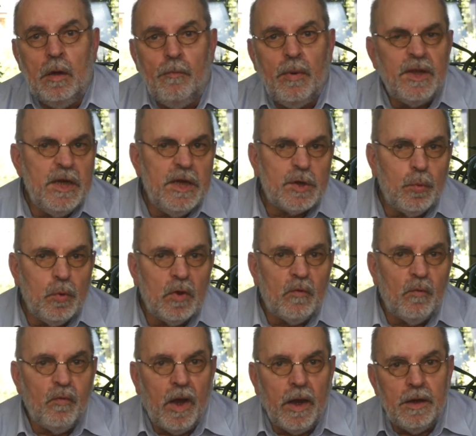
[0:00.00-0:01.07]
But he is worth
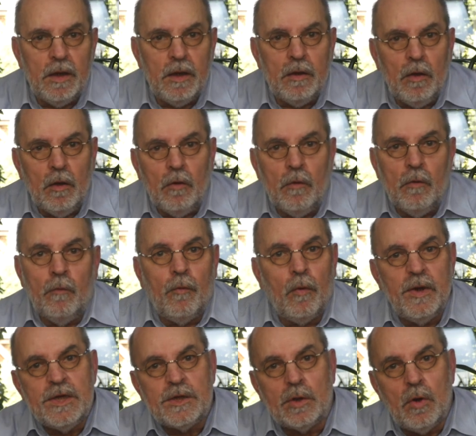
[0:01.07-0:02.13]
finding,
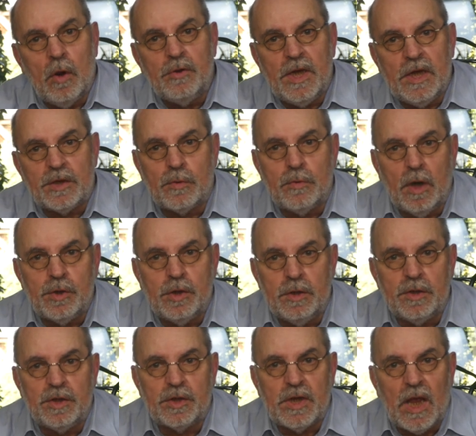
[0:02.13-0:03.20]
for his grotesque
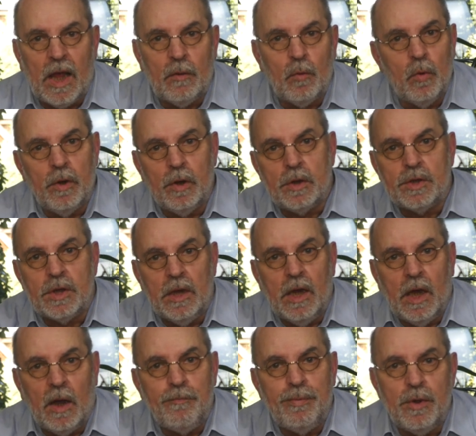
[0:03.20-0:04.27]
Russian style works
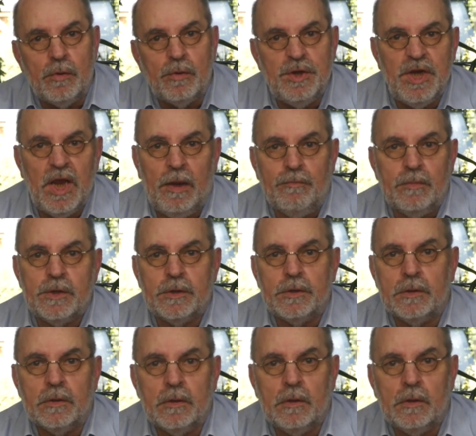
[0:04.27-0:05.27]
are pure gems.